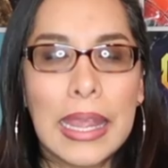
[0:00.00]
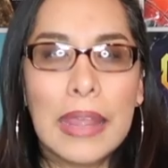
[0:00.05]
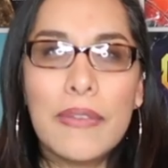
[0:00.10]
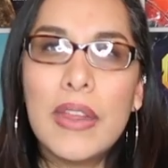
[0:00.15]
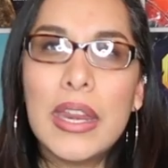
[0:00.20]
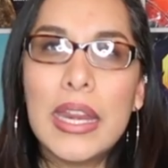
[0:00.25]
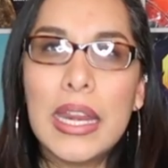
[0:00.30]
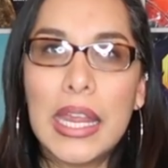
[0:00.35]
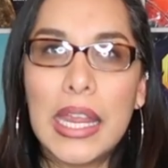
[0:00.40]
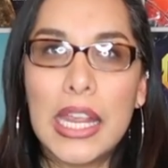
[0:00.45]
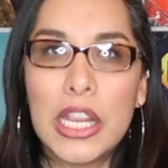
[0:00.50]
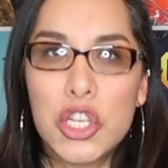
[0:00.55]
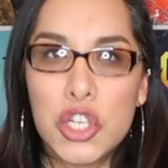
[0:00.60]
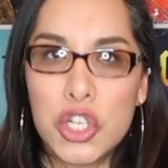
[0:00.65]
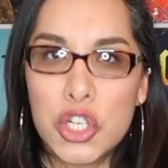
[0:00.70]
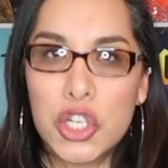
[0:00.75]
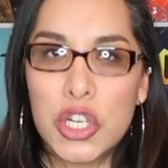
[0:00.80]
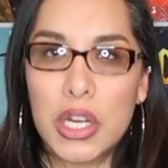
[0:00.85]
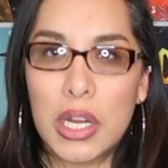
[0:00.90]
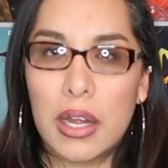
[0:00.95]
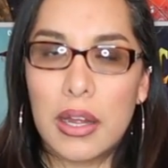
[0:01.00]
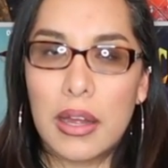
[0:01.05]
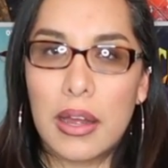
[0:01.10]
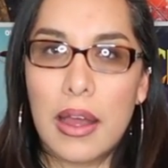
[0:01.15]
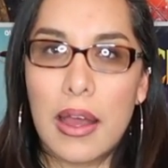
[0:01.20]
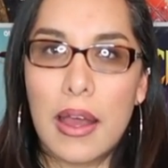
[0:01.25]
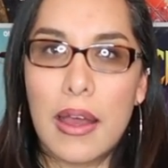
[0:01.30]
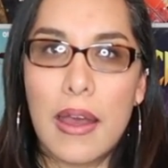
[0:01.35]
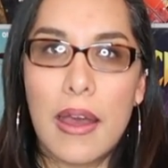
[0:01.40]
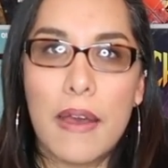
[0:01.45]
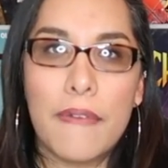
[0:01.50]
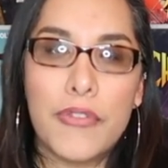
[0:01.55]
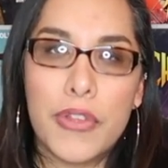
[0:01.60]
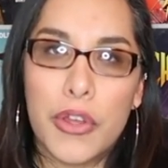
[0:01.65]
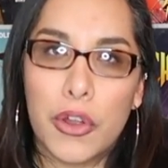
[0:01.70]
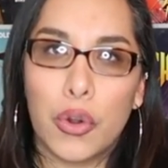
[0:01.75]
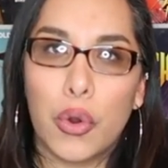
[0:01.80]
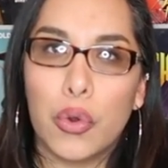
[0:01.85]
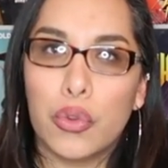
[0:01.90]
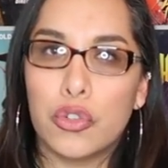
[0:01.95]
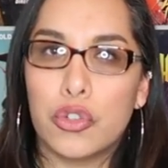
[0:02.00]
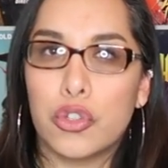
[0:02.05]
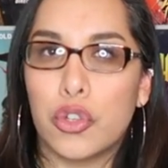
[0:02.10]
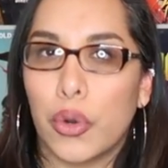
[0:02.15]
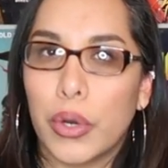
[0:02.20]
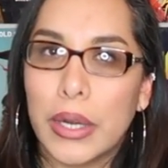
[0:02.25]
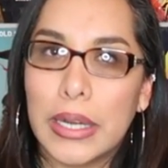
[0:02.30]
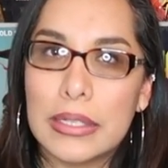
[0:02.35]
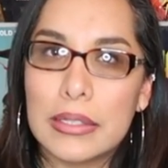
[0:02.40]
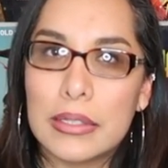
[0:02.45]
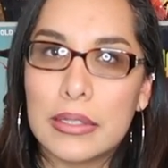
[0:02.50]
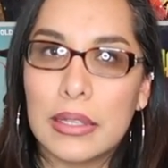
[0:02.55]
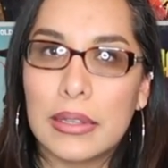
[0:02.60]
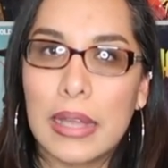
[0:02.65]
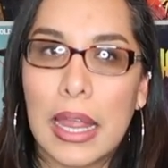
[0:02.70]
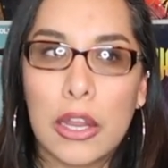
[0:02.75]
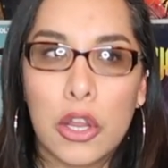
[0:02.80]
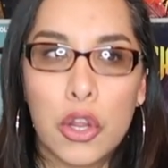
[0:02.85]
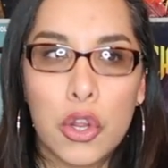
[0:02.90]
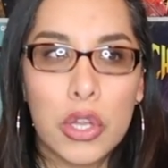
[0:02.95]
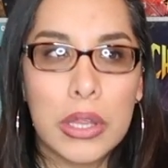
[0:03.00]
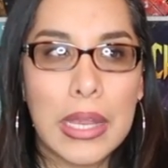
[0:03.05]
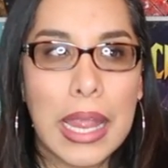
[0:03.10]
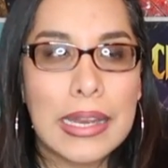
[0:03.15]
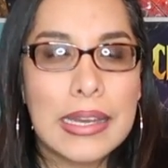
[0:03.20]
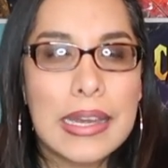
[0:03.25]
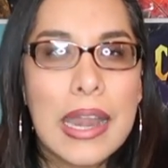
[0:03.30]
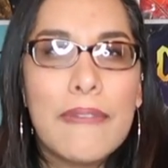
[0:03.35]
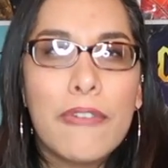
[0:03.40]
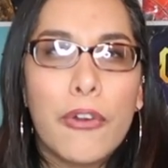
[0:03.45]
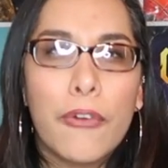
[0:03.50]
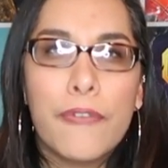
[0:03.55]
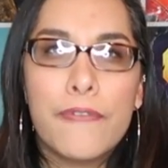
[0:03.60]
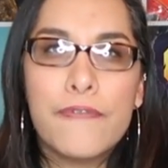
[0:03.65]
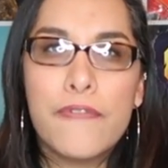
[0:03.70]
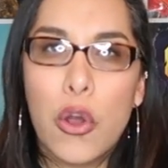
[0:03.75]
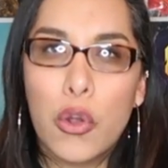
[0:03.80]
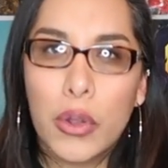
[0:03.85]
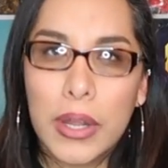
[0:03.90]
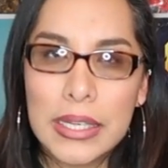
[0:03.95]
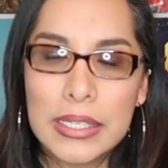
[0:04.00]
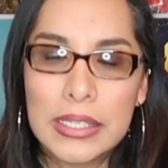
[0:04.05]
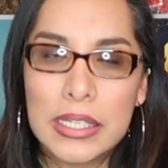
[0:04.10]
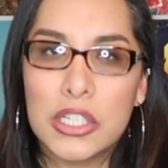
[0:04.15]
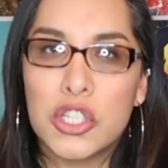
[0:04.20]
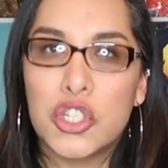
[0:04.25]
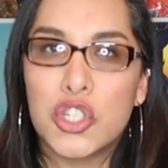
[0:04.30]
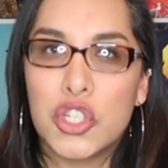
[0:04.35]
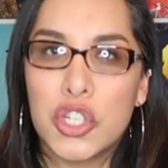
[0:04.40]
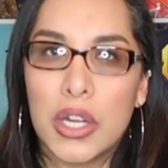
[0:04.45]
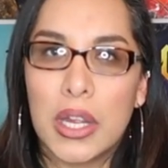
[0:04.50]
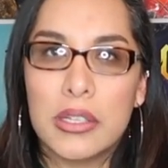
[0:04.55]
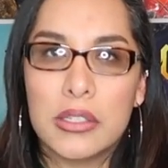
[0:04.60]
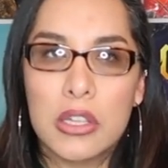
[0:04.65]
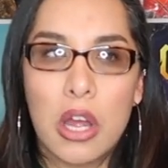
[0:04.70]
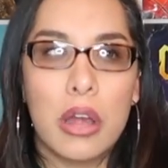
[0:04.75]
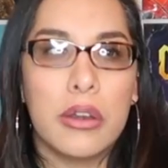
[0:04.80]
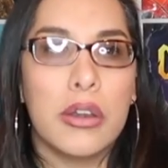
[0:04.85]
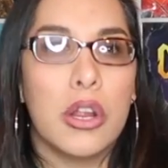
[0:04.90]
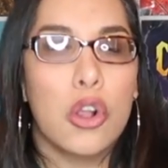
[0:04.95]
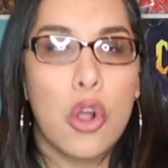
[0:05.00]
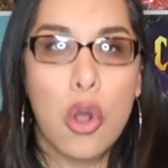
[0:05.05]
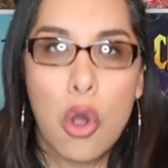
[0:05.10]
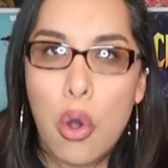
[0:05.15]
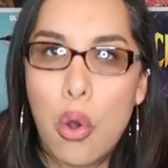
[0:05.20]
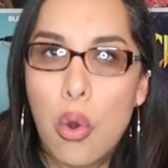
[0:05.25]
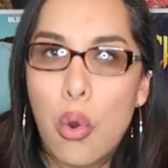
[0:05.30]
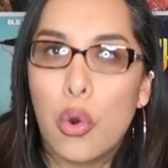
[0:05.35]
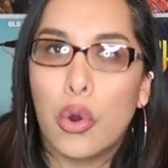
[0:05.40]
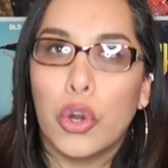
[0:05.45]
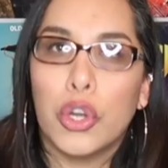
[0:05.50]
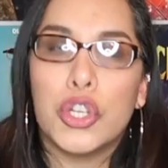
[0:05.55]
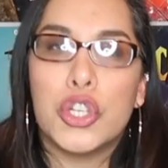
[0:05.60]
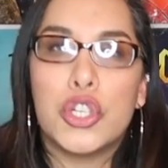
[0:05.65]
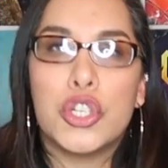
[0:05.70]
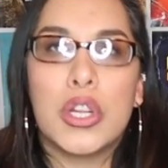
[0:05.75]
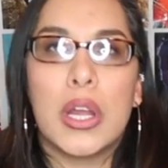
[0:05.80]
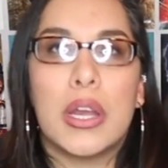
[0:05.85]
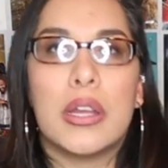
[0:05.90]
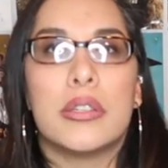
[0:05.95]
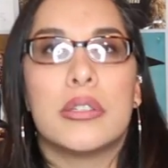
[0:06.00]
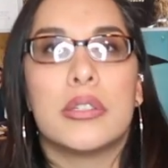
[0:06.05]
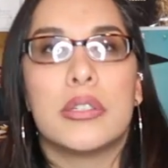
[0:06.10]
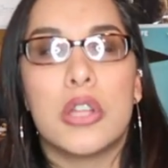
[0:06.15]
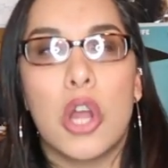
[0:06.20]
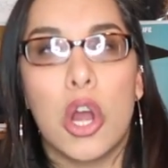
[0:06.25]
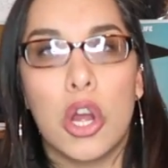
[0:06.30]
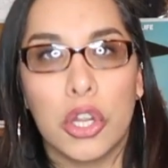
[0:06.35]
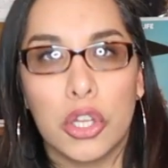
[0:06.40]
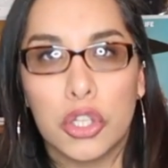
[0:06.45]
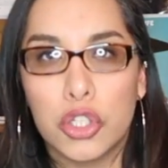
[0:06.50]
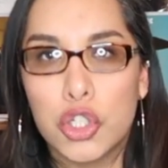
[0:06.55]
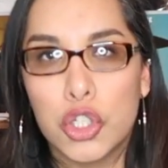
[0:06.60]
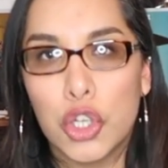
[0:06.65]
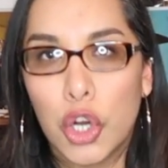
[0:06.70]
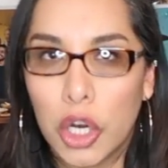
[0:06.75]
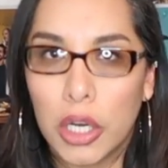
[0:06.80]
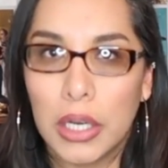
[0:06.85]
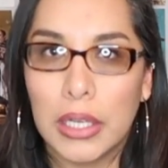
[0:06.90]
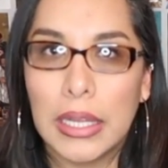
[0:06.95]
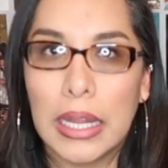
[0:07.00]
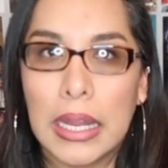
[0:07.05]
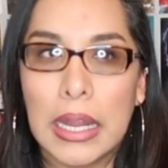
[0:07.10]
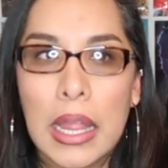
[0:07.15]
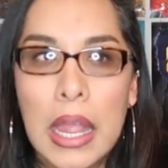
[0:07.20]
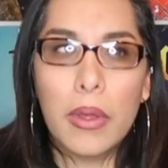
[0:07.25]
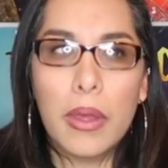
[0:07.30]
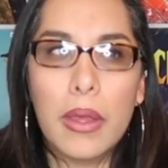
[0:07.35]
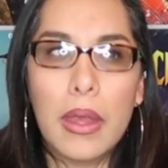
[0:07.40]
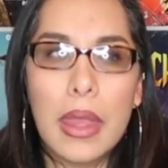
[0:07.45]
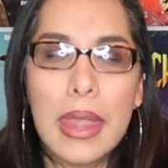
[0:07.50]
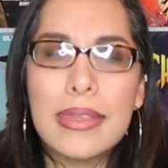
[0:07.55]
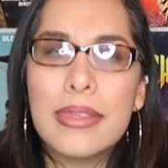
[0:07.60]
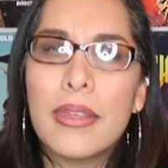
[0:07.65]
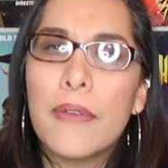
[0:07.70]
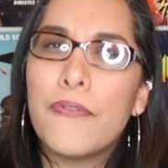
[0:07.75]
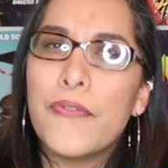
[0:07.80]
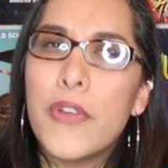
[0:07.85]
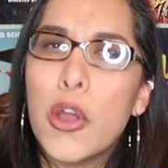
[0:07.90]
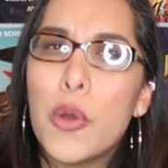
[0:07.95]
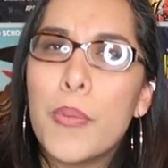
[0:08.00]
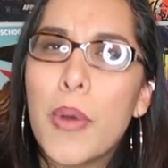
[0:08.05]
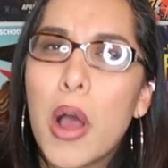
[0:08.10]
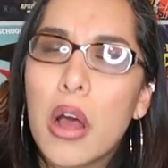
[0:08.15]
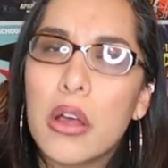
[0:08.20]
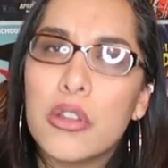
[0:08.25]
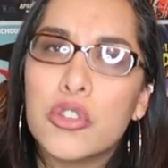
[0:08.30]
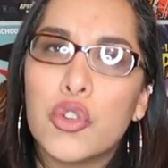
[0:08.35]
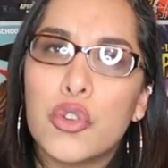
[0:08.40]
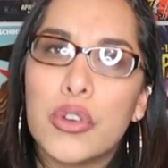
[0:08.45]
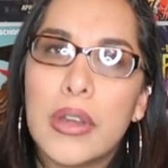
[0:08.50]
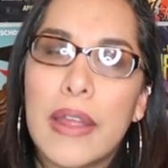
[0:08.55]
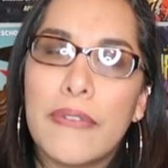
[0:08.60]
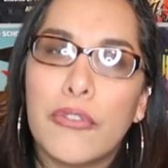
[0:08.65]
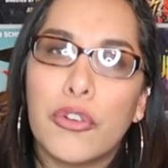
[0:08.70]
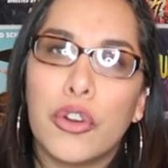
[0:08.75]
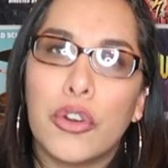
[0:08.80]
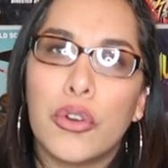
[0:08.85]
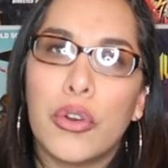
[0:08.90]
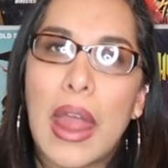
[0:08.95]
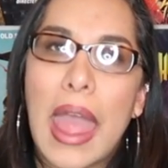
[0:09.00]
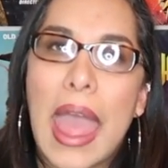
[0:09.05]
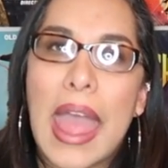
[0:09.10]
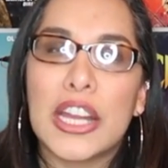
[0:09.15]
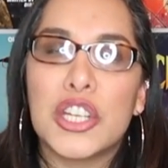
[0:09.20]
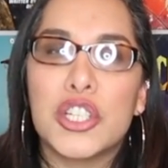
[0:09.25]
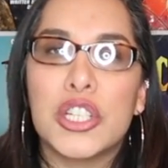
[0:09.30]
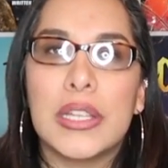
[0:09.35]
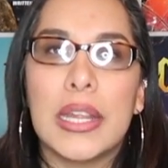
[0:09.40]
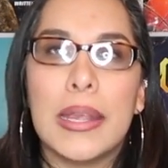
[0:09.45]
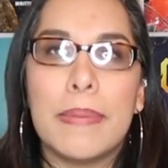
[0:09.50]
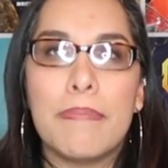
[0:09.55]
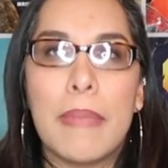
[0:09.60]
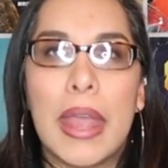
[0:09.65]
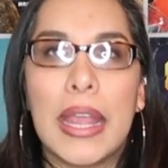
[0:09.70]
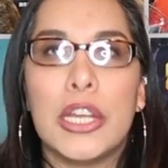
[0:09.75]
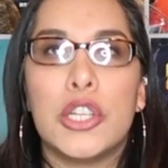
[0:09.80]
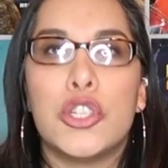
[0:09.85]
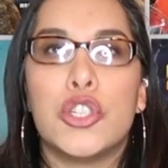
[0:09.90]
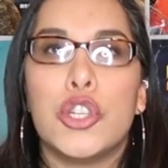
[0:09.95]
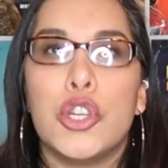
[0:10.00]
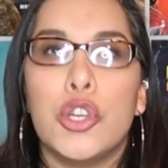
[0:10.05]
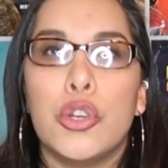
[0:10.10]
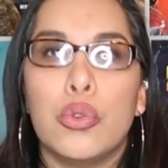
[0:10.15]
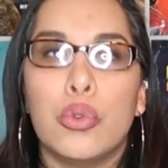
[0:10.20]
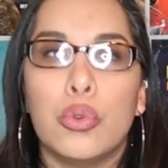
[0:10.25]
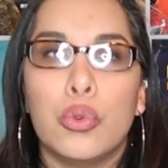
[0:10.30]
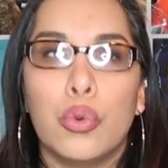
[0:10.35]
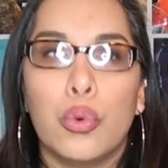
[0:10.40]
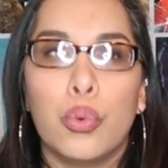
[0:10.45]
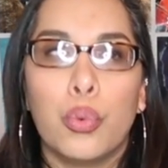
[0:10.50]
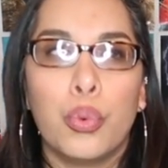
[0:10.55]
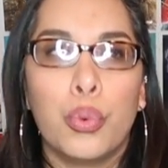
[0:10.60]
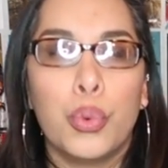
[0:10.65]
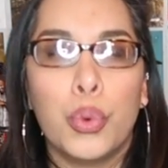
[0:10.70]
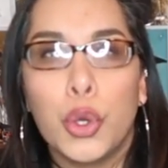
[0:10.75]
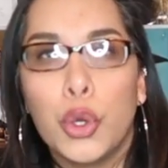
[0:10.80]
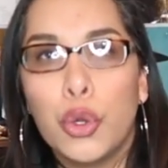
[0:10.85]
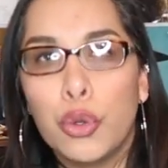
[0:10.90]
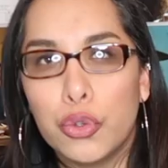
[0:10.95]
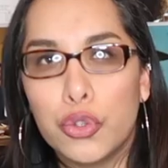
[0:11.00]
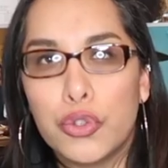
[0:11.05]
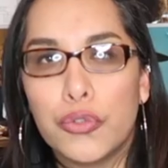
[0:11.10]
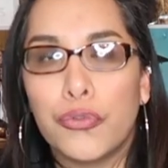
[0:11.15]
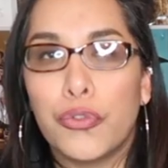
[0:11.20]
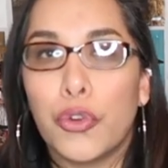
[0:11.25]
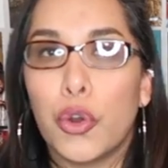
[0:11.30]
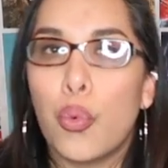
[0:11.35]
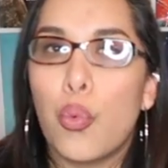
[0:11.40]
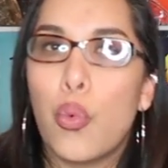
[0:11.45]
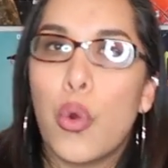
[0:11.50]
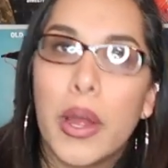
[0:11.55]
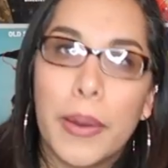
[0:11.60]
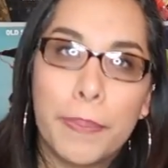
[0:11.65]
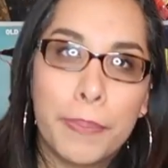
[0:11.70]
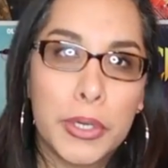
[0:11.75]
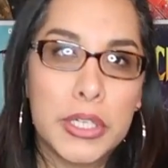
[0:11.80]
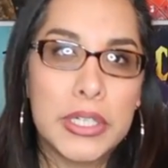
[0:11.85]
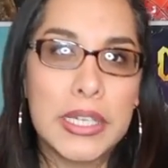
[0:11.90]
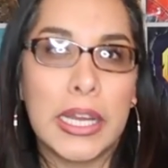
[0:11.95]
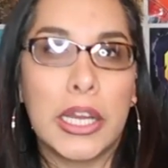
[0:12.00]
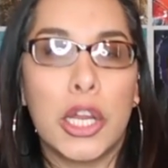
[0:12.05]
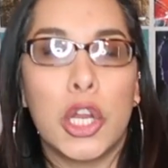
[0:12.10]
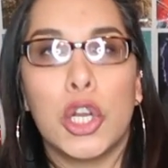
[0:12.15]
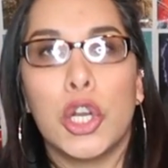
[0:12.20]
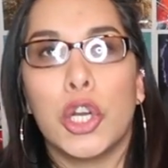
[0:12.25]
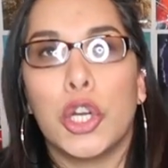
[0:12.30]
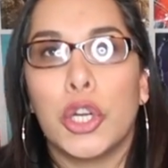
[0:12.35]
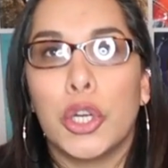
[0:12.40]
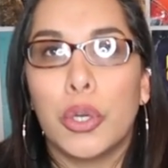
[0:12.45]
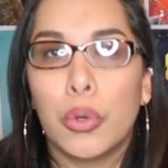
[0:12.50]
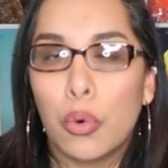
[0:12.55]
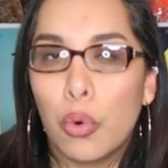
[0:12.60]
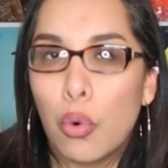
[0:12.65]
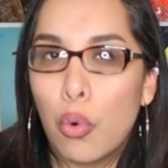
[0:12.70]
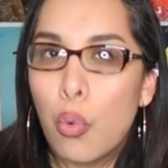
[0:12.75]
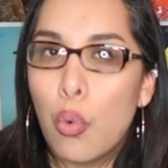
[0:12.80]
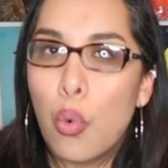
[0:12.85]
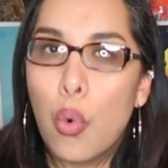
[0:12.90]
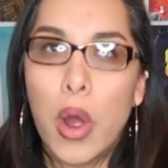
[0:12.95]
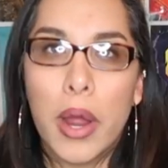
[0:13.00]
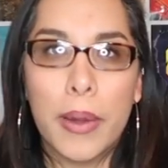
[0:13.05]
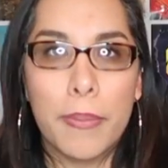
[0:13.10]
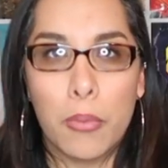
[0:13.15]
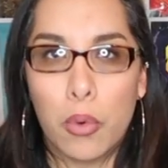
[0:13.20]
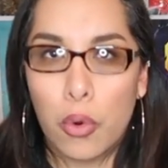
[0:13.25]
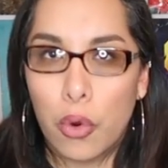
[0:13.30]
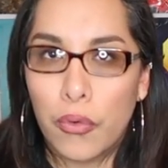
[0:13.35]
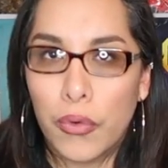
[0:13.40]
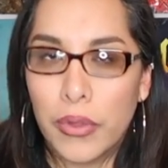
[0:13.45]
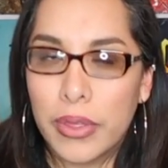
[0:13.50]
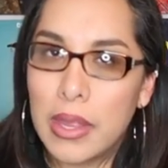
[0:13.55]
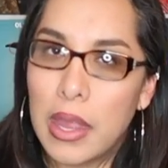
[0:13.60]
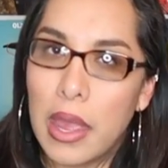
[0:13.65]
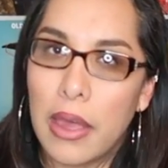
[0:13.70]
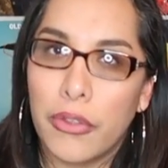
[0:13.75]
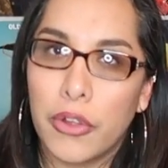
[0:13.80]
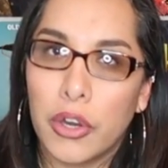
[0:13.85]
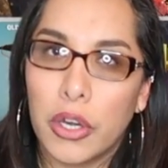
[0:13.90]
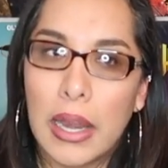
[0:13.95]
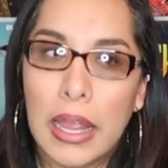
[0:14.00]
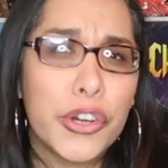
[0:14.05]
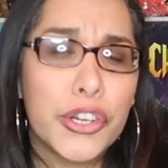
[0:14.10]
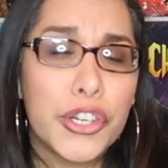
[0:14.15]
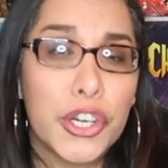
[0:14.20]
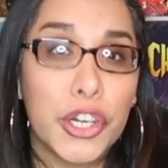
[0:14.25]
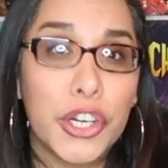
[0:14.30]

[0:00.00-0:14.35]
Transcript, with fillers: giving each of their own stories like they never focuses just on Nicole or just on Charlie the film also never actually makes you root for one particular one over the other. Laura